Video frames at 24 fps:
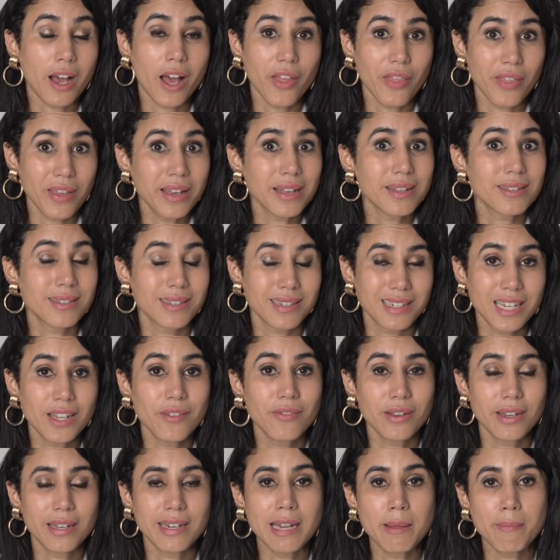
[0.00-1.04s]
I think it's
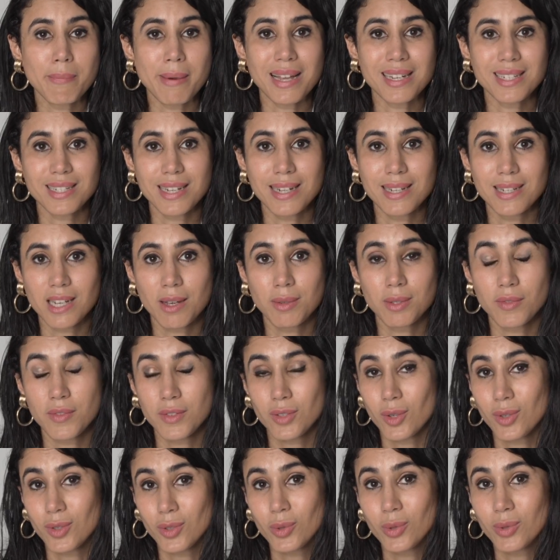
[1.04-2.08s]
significantly better in terms of its
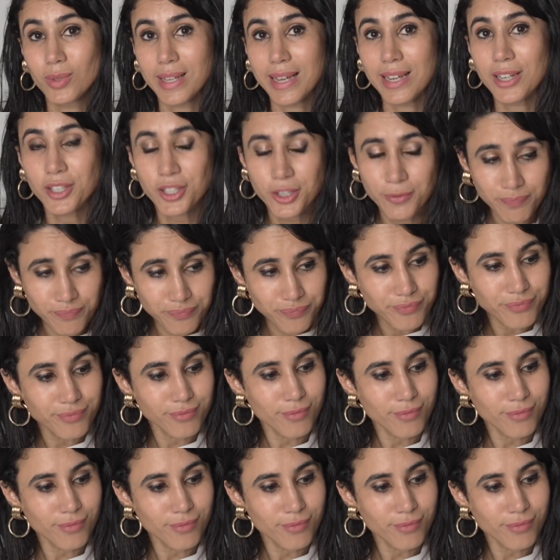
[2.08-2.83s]
auscultation.